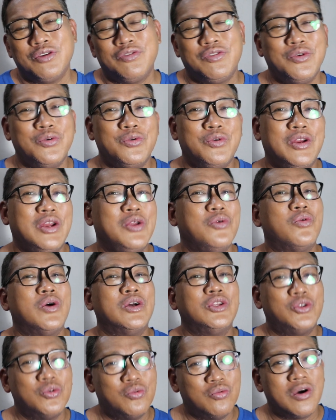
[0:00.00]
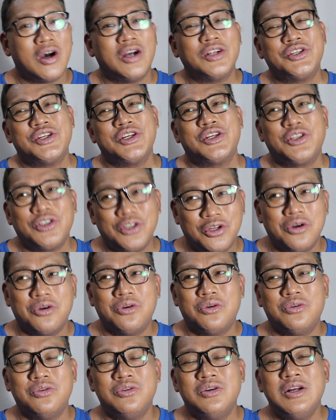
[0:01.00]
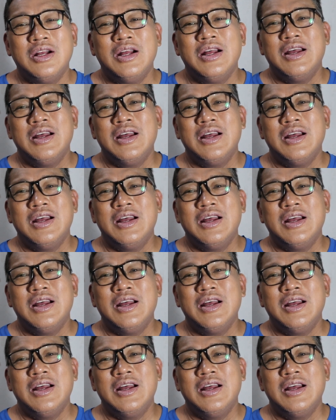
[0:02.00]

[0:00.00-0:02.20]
If you really want to watch it, go.